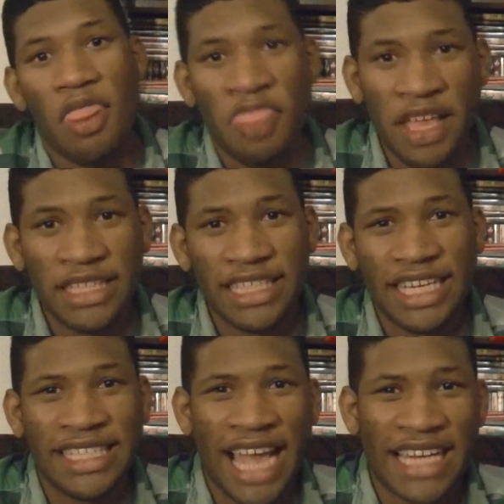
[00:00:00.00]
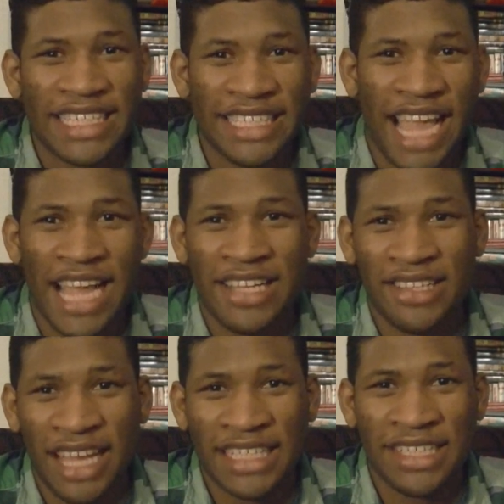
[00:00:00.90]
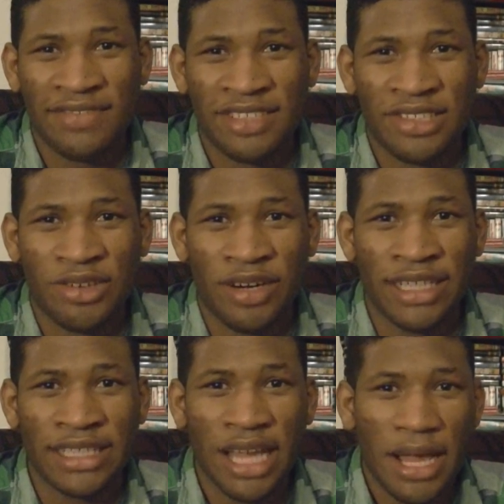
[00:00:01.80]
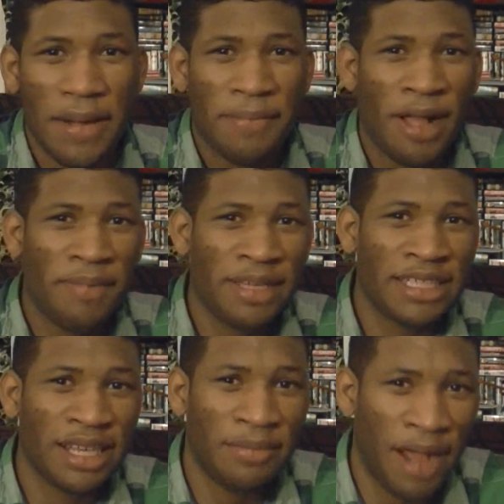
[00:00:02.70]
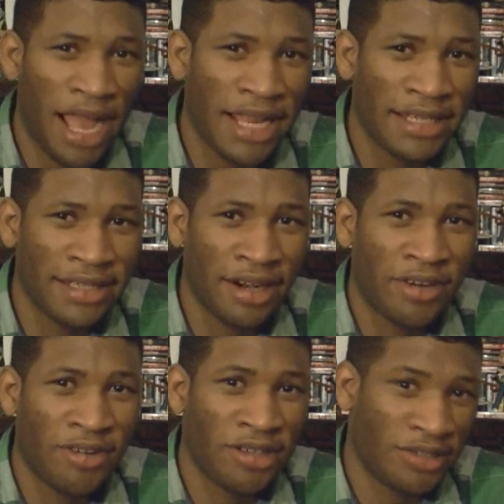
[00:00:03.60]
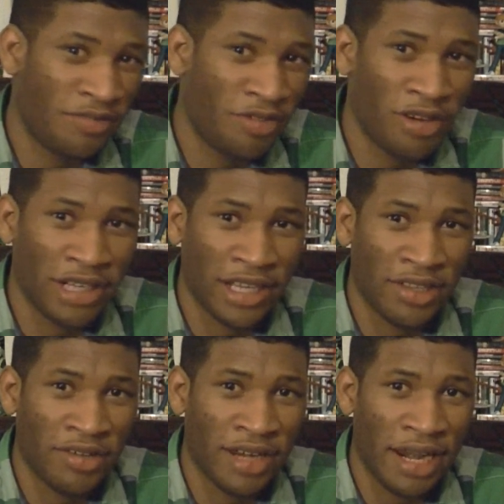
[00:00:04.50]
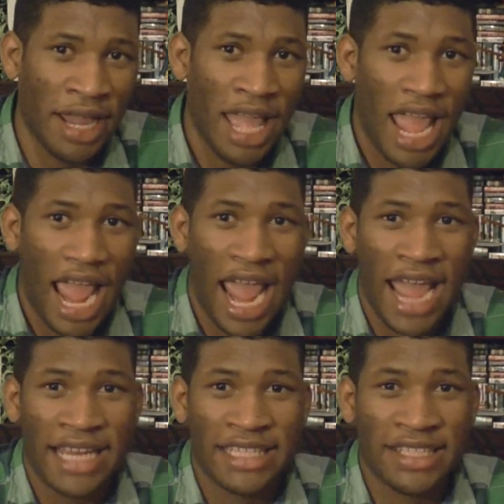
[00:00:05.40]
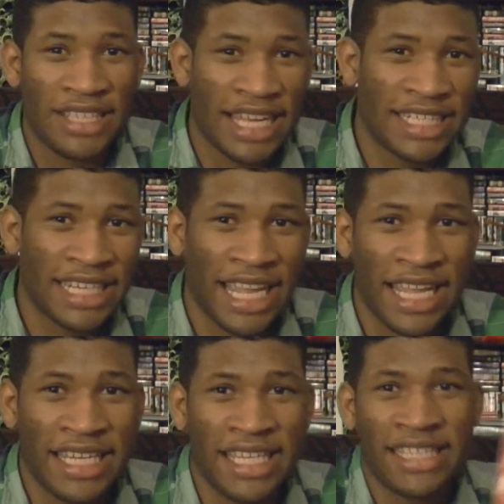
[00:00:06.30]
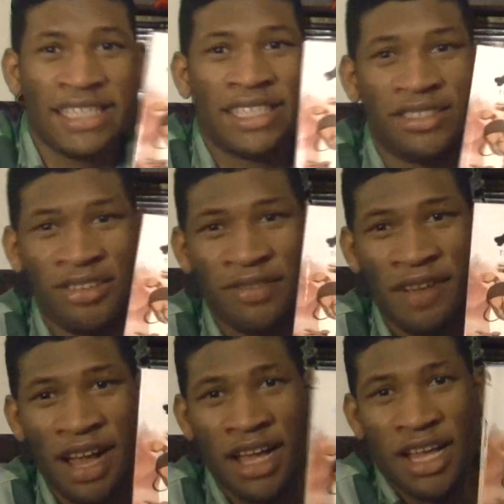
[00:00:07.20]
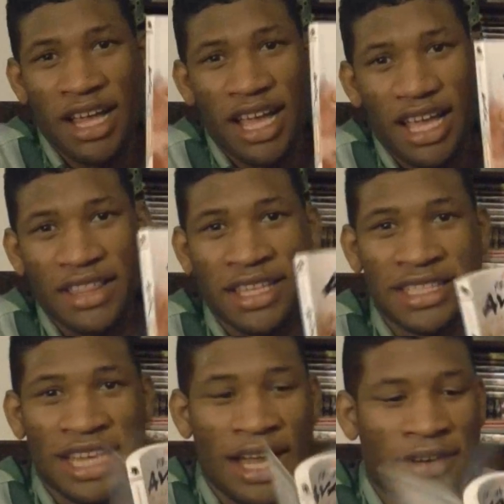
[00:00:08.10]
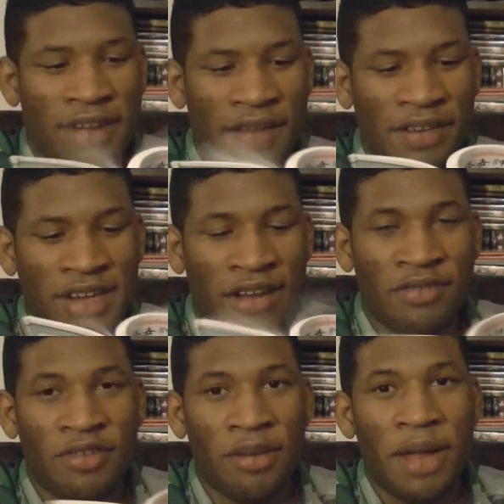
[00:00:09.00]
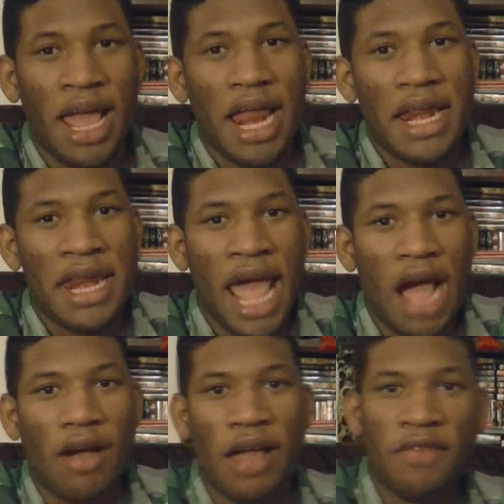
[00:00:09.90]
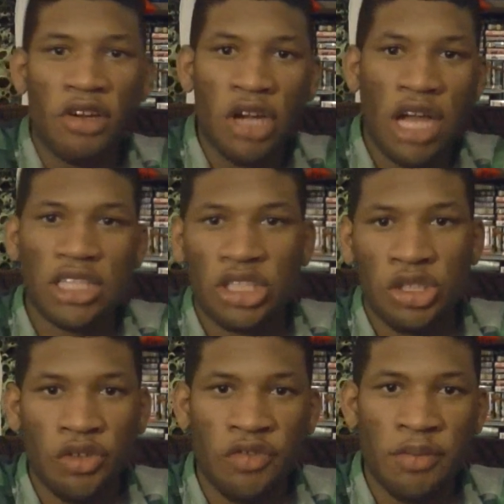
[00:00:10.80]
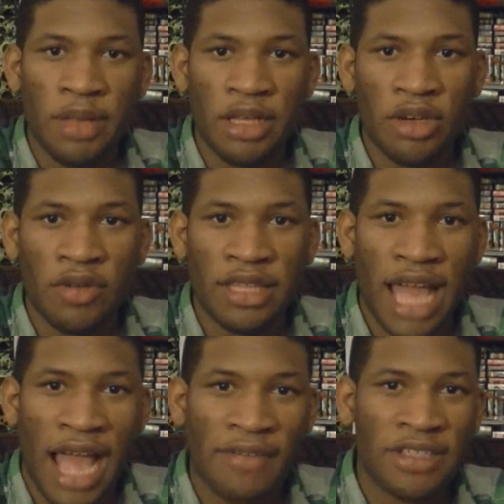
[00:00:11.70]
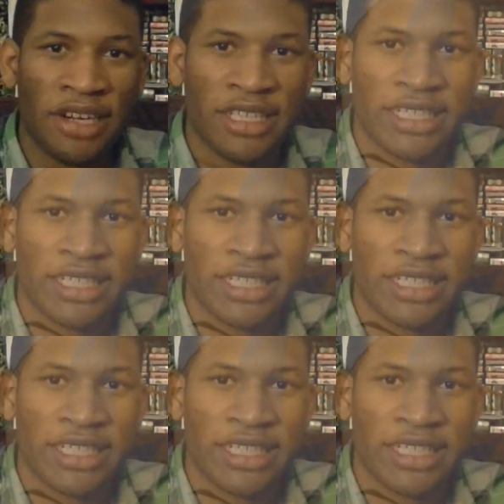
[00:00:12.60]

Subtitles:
This is actually a collection of stories published by Dark Horse for Nickelodeon, and it's collected in this sort of graphic novel form. Now, if you're not too familiar with the Avatar